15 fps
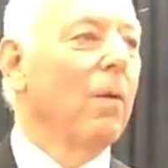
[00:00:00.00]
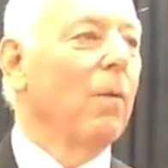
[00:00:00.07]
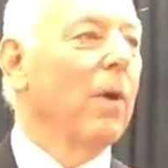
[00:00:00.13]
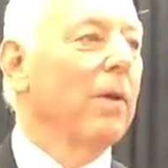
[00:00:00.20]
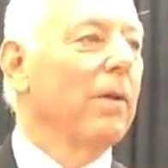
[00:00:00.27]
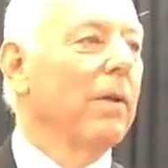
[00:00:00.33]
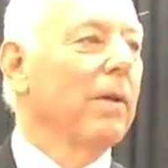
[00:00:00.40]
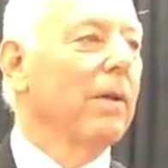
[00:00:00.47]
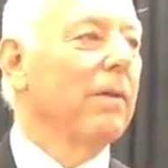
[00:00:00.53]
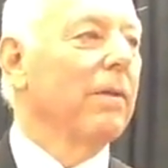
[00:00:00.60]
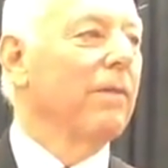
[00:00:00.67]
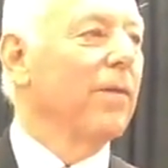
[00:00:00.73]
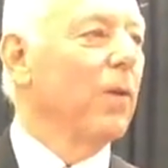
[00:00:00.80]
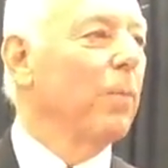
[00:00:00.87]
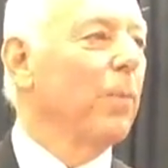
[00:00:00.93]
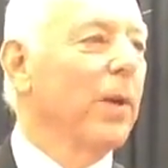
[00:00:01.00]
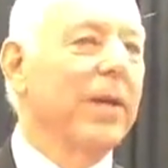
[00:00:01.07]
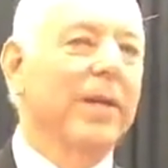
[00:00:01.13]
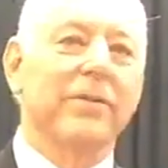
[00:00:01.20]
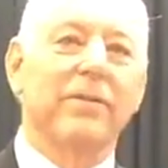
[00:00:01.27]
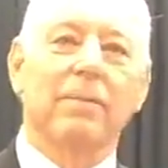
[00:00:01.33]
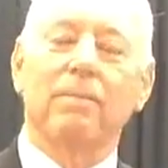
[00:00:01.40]
Well, the
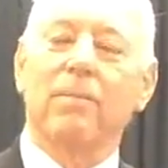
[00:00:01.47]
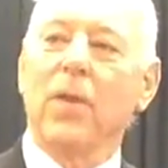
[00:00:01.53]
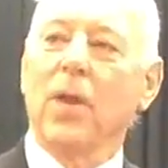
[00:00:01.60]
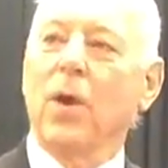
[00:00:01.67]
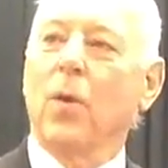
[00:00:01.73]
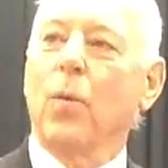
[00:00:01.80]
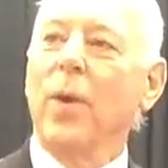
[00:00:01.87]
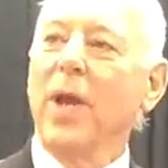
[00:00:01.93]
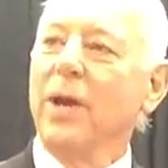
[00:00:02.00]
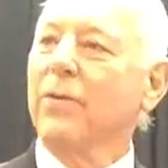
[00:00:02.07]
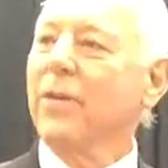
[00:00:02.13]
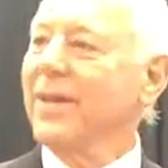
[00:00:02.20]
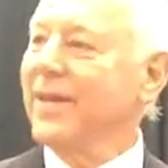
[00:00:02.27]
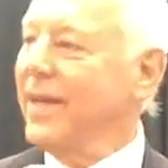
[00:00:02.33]
viewpoint is, we are the